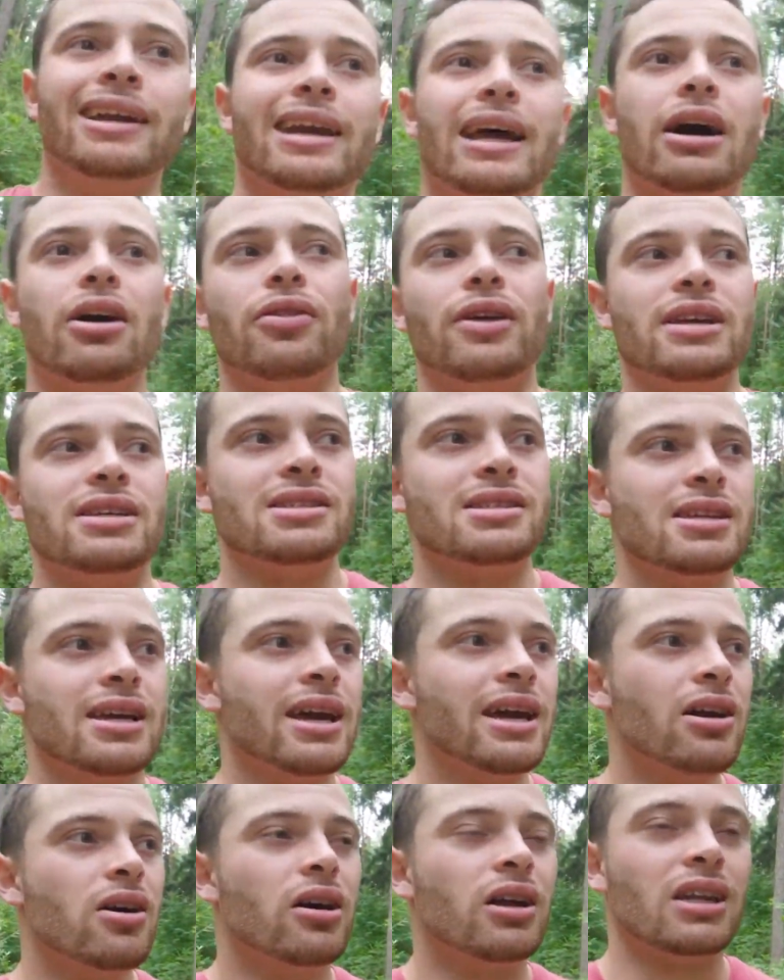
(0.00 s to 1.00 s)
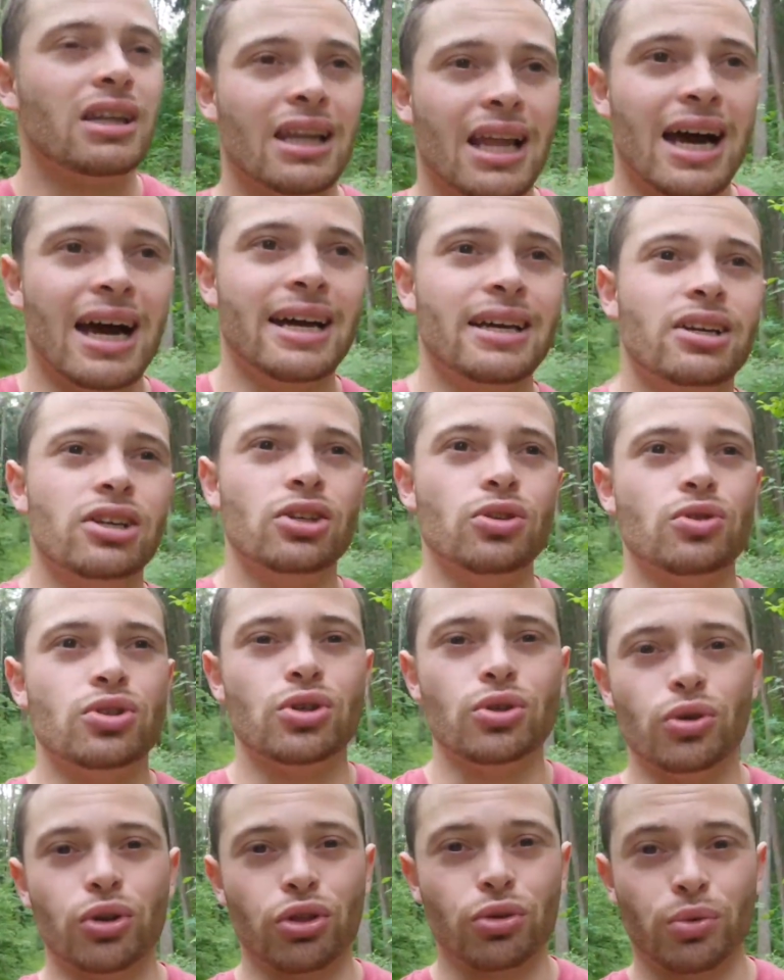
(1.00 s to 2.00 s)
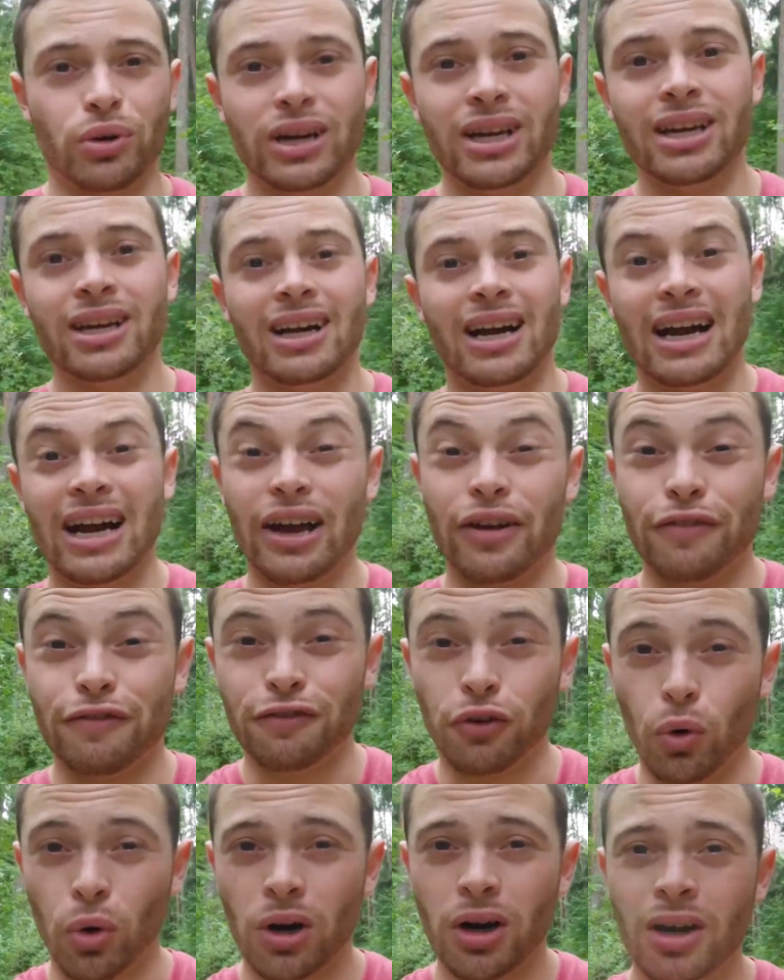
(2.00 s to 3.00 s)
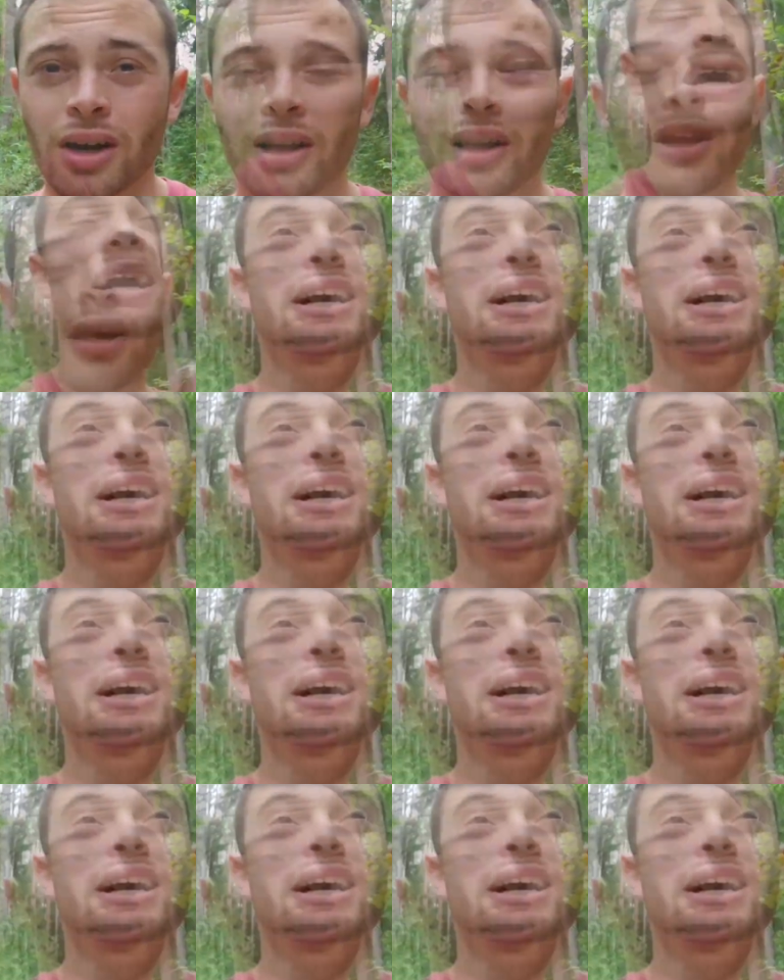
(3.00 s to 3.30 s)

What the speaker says: Now they say online to do 2 to 3. I had 4.